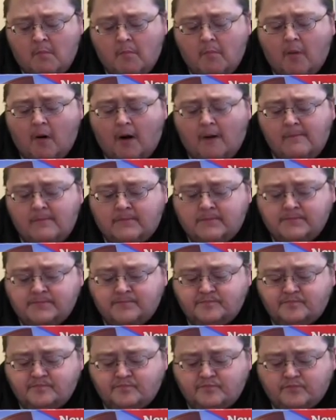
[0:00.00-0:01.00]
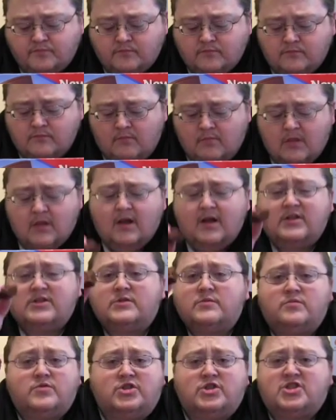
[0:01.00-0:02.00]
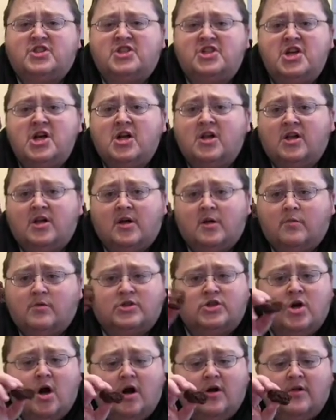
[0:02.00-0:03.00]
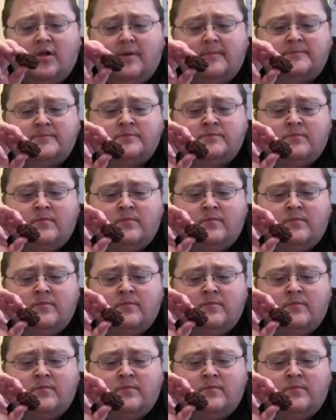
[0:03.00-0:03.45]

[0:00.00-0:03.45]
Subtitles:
but it's just killing it with chocolate.